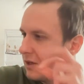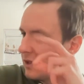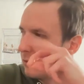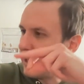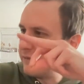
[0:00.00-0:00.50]
You're
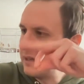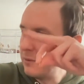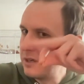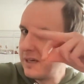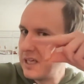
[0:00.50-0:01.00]
going to wait for me. We're going
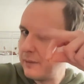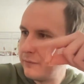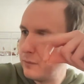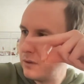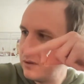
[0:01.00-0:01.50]
to make up for
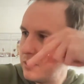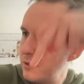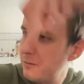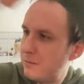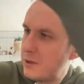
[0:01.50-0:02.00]
what?
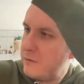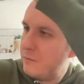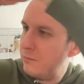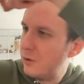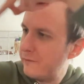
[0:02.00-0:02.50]
Are you
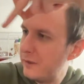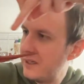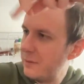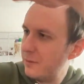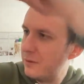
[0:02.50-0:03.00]
not full
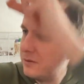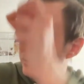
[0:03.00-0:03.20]
anymore?